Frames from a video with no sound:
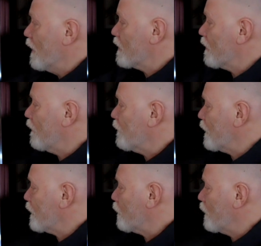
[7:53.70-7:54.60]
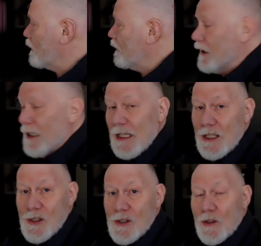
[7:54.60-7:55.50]
So the first one
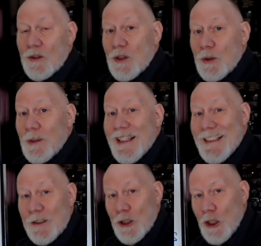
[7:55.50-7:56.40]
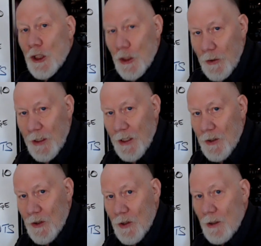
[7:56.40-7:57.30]
is to
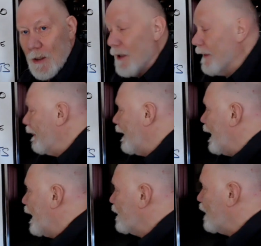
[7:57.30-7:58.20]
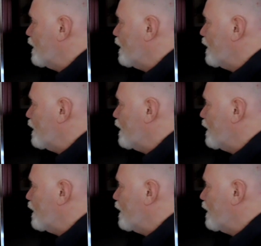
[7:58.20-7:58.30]
encourage. And